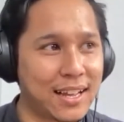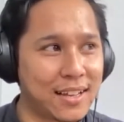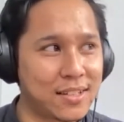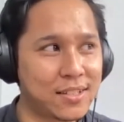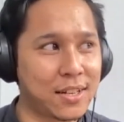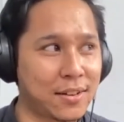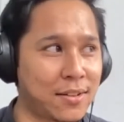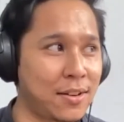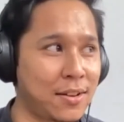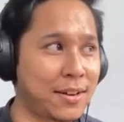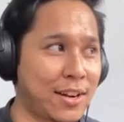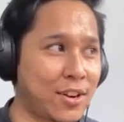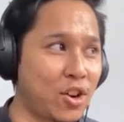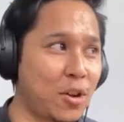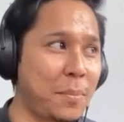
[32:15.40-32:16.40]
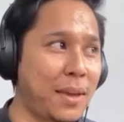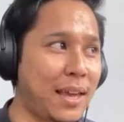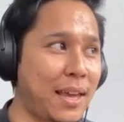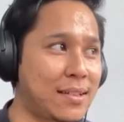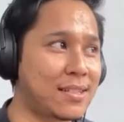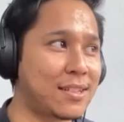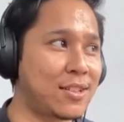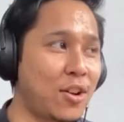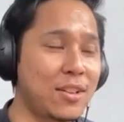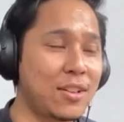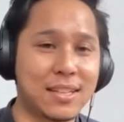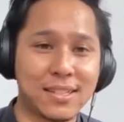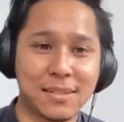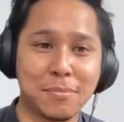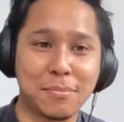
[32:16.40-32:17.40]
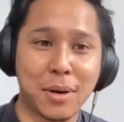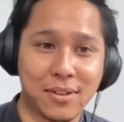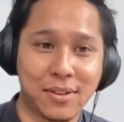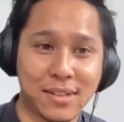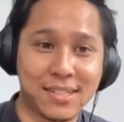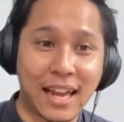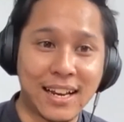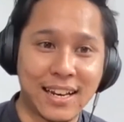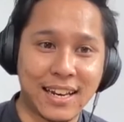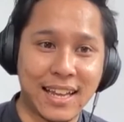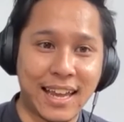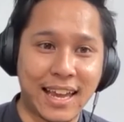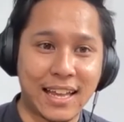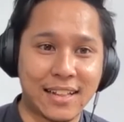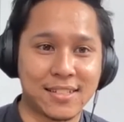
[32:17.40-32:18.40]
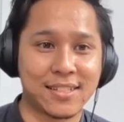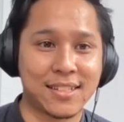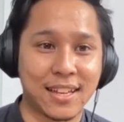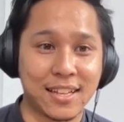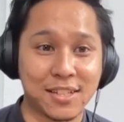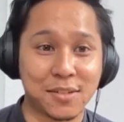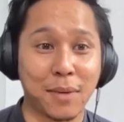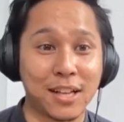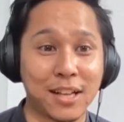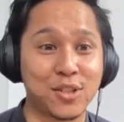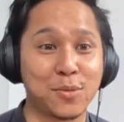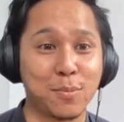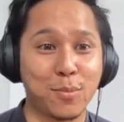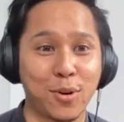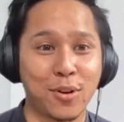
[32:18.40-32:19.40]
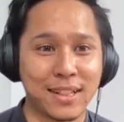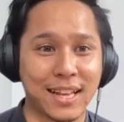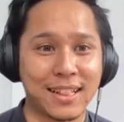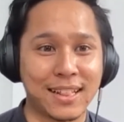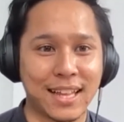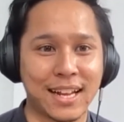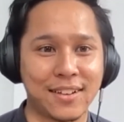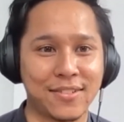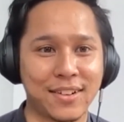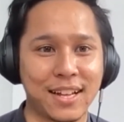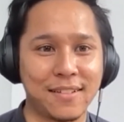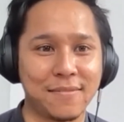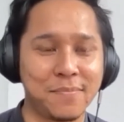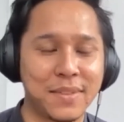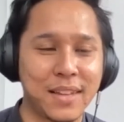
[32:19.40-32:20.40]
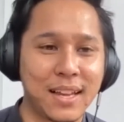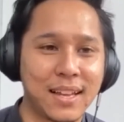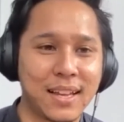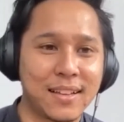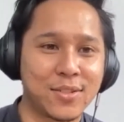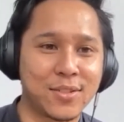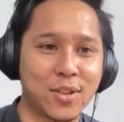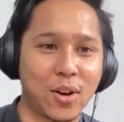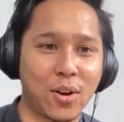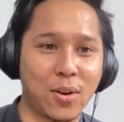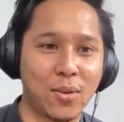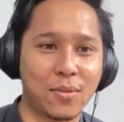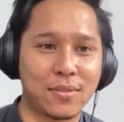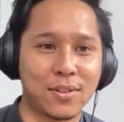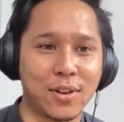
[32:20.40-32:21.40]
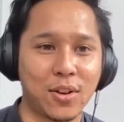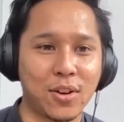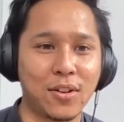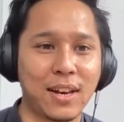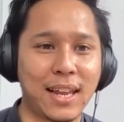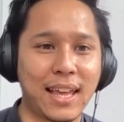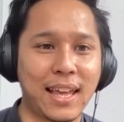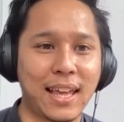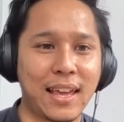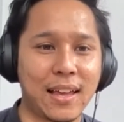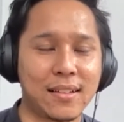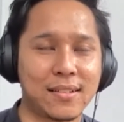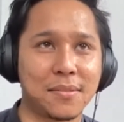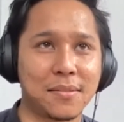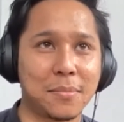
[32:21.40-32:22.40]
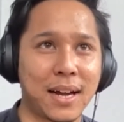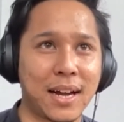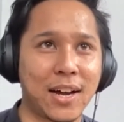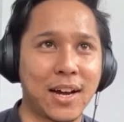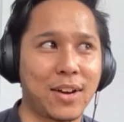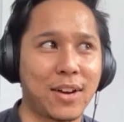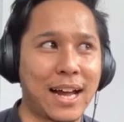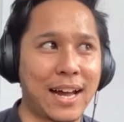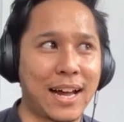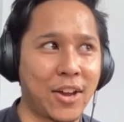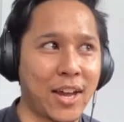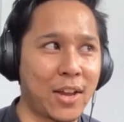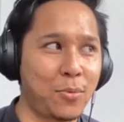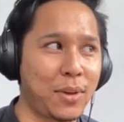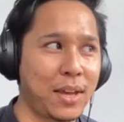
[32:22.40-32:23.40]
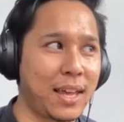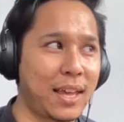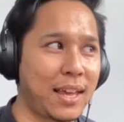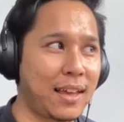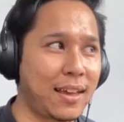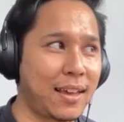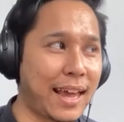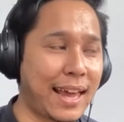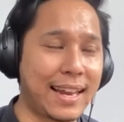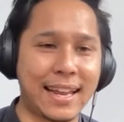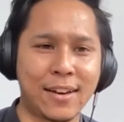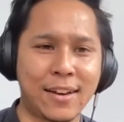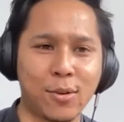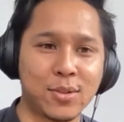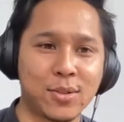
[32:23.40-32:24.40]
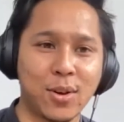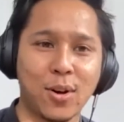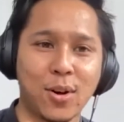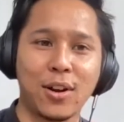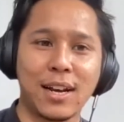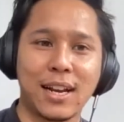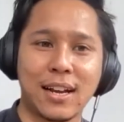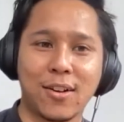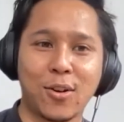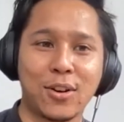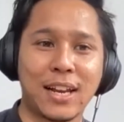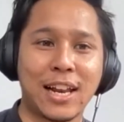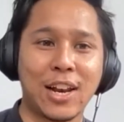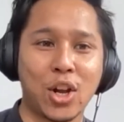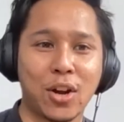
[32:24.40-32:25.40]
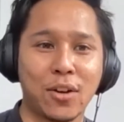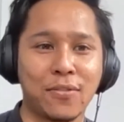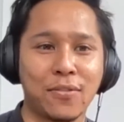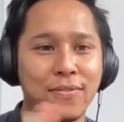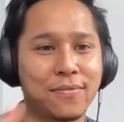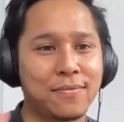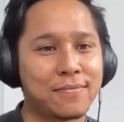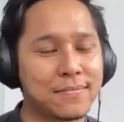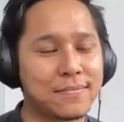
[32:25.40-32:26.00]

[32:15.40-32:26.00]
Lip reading: circular economy is not just about recycling, it's much more than that, right? So not only is about how can we, and it also on a lot of